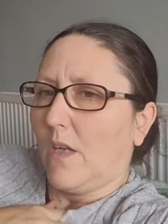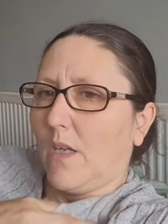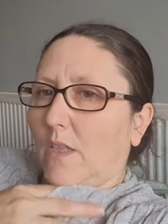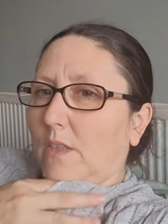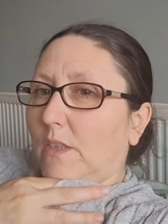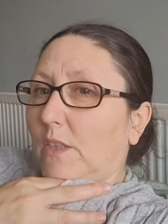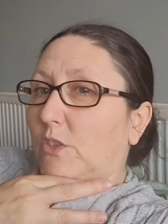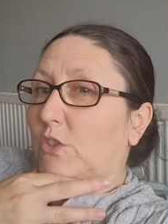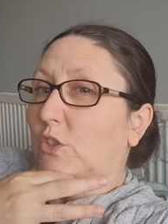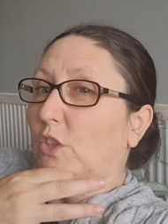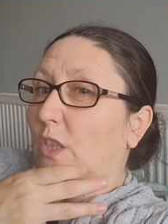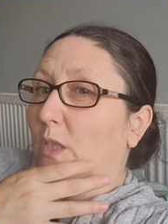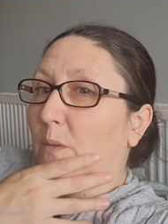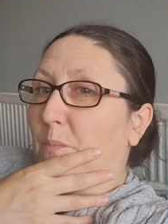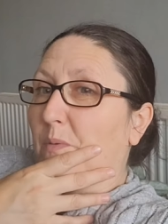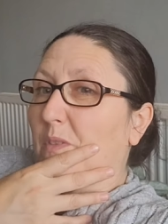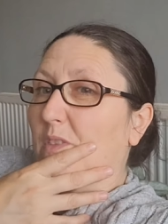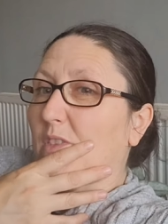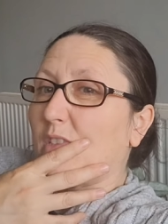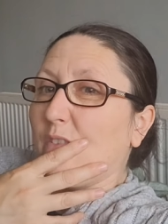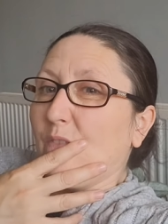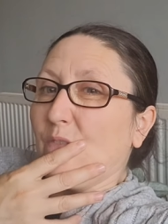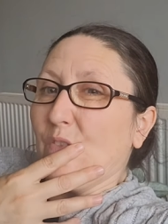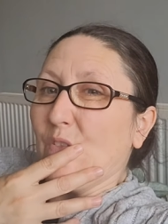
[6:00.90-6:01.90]
I had a cheeky
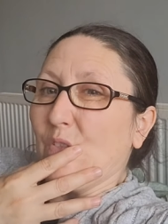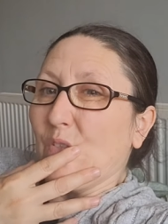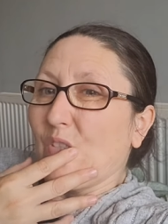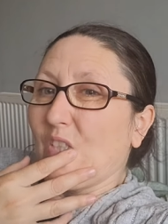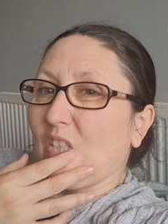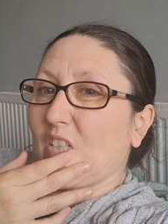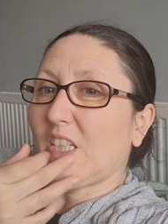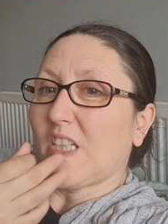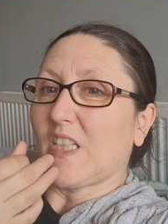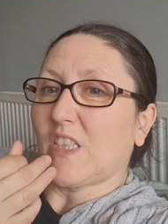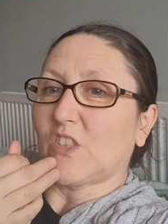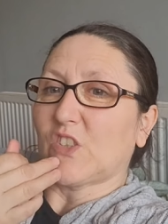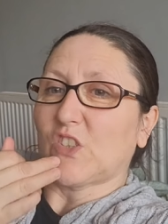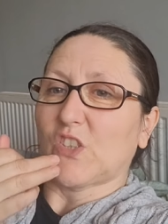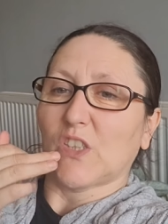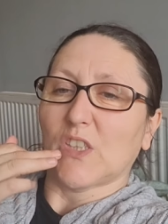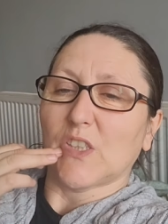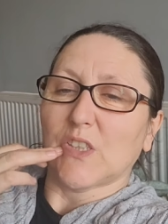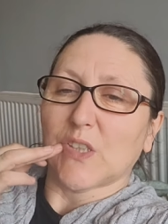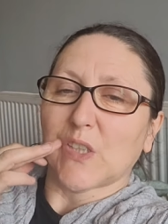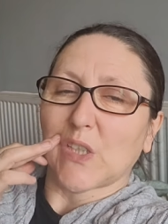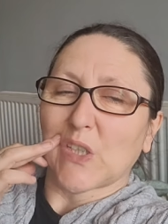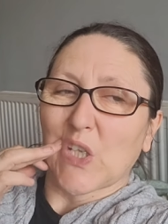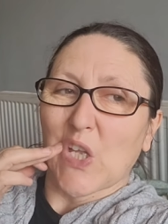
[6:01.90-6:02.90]
biscuit fruit night
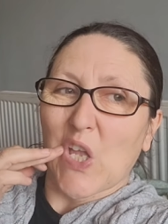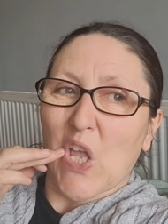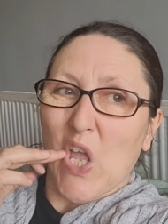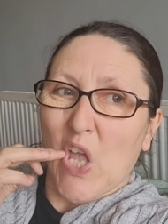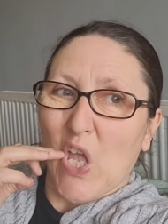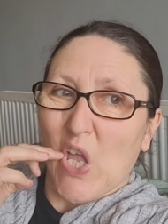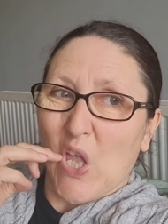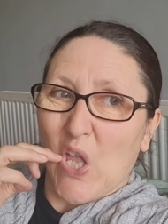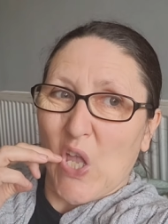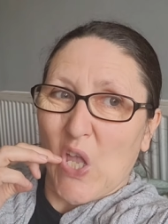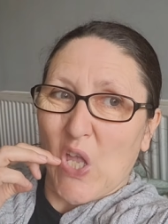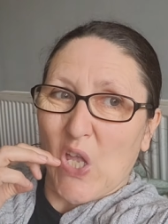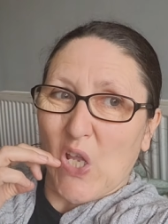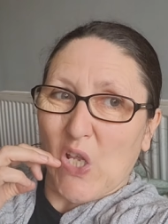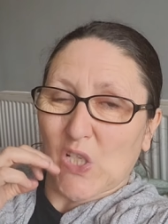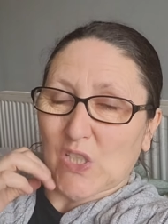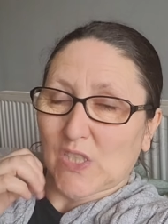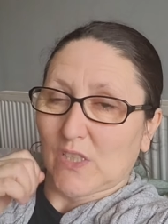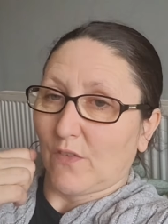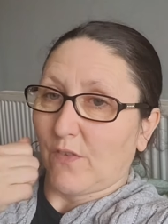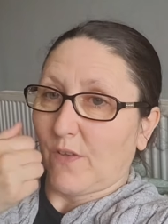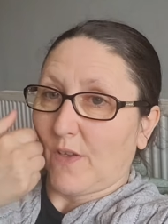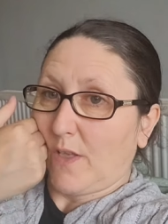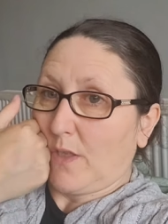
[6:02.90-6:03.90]
actually,
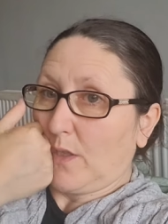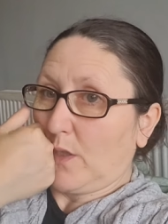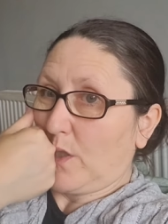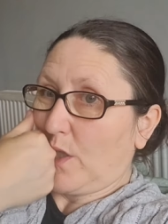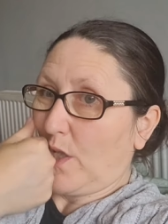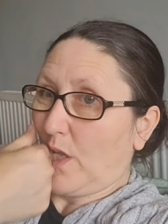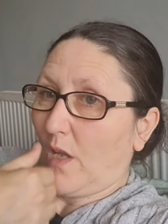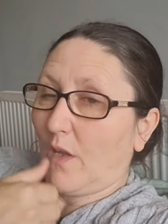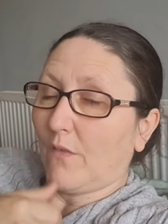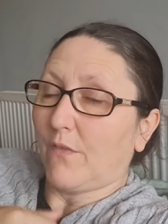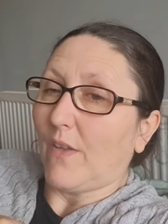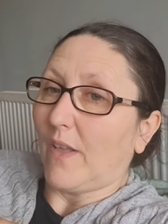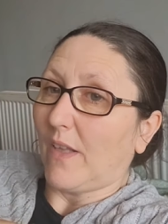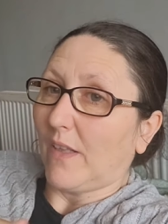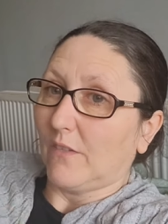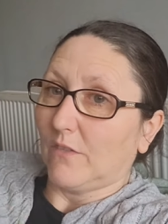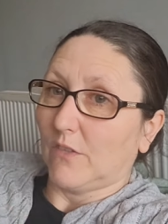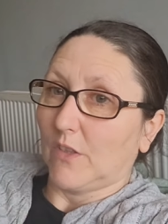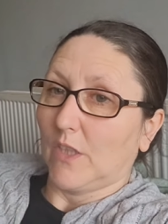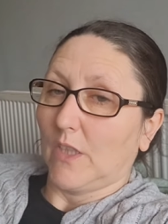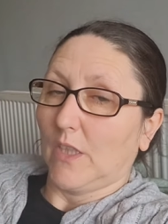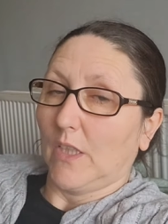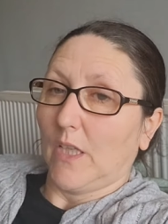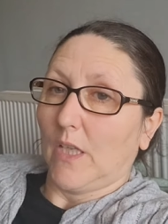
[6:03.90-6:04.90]
because I felt I felt
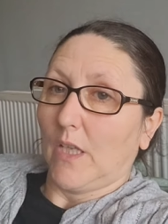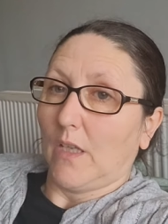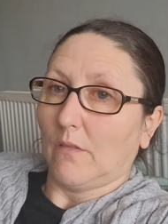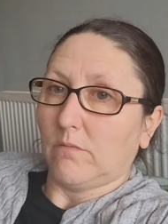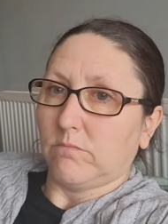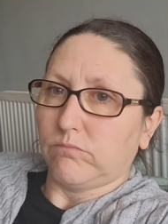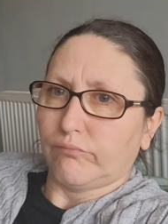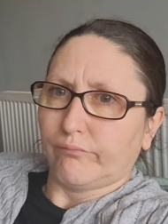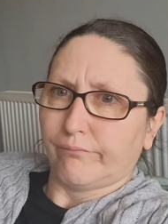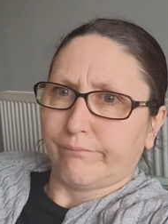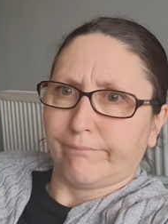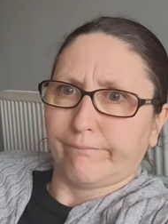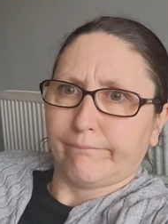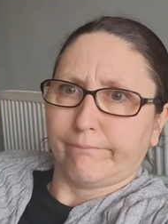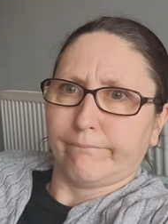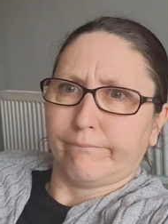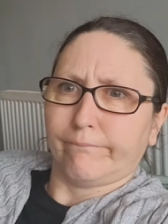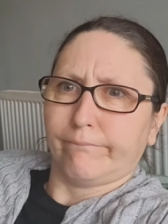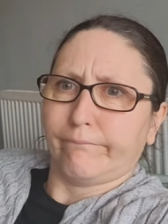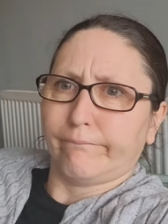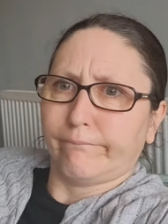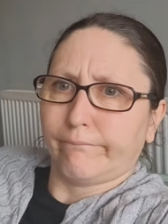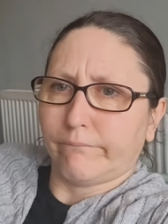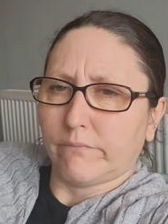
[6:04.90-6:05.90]
really
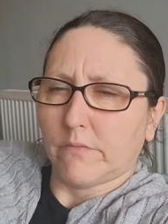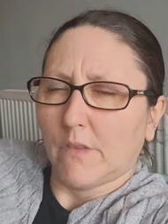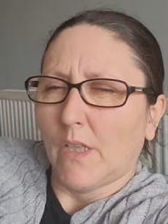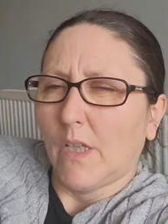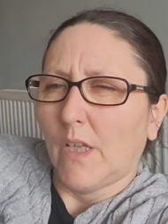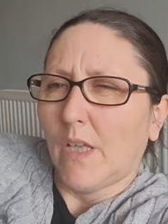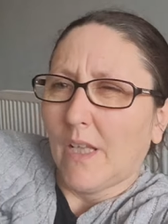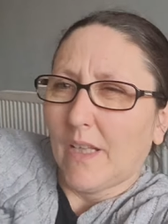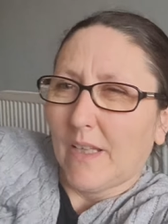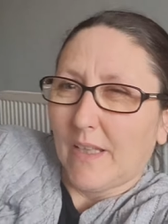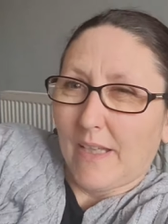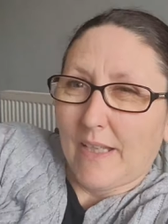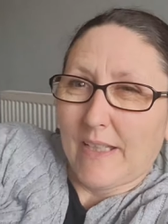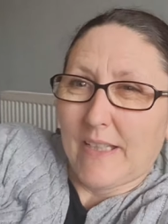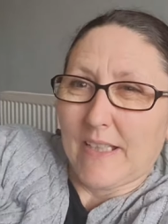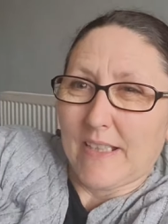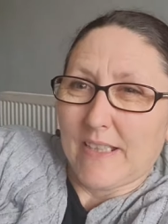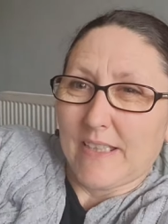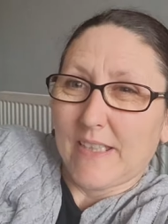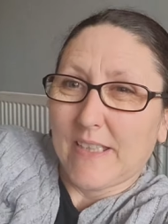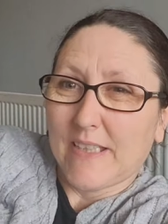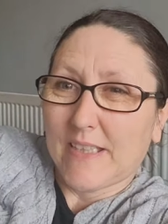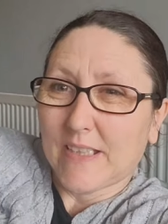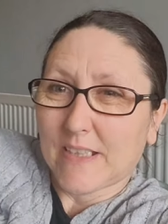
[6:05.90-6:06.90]
like I
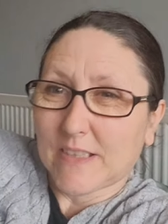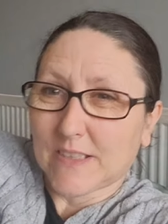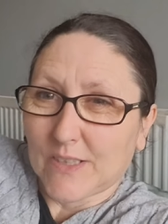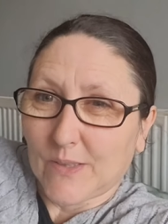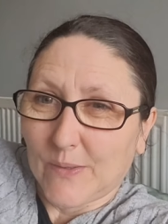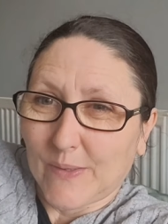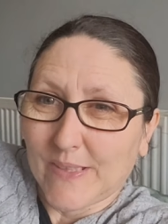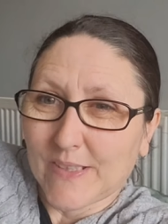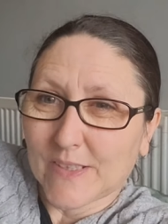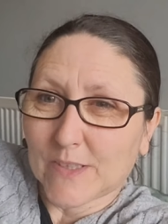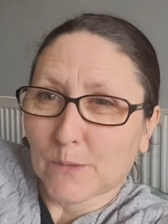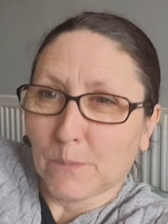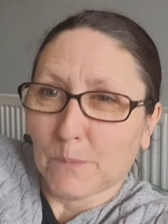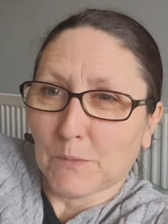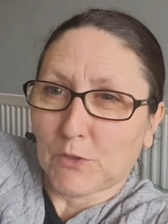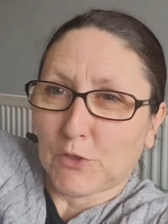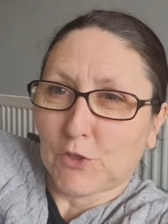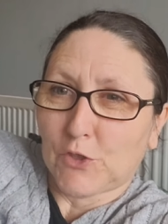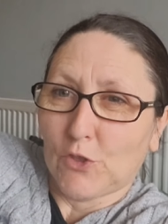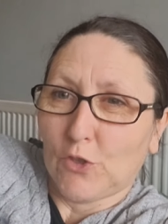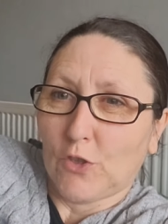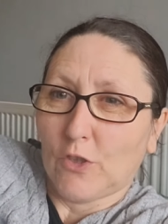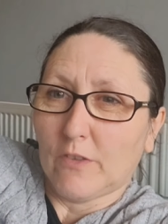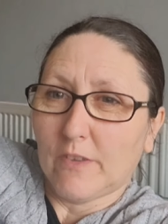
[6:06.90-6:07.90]
needed to eat something
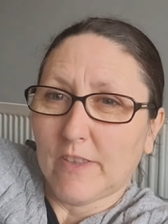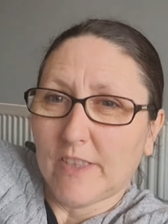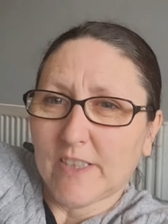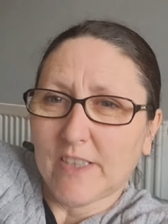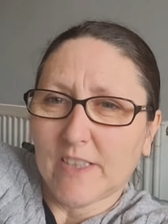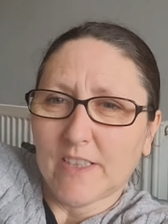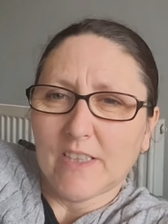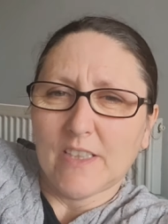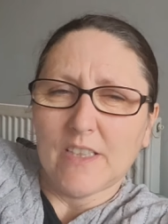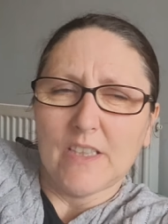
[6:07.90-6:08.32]
sugary.